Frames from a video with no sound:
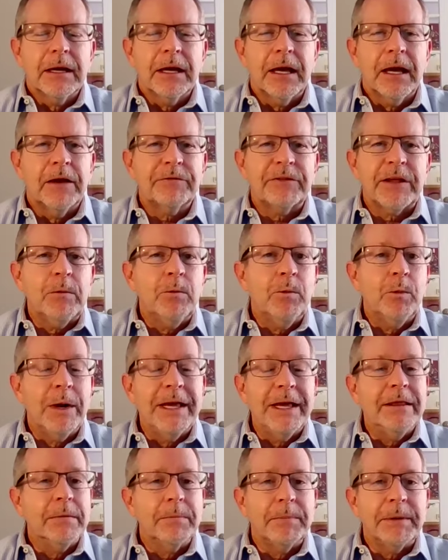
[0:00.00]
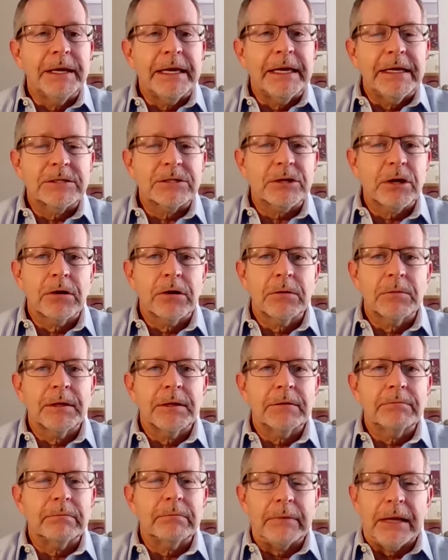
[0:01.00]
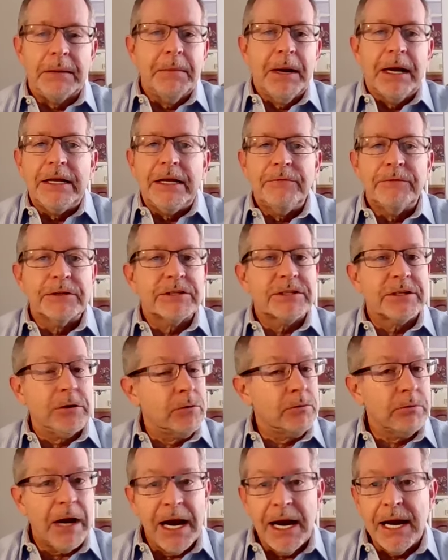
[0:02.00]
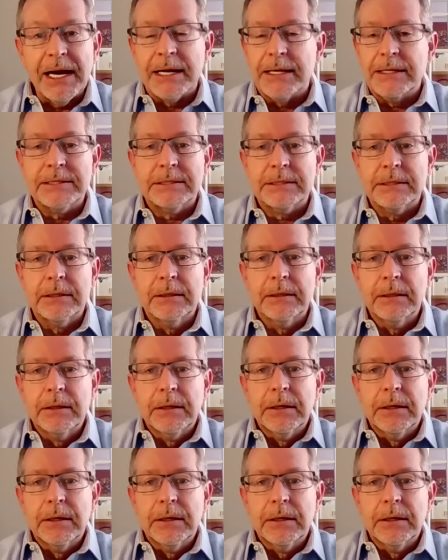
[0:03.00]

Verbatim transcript: if they win the Big East tournament, they might even still rise.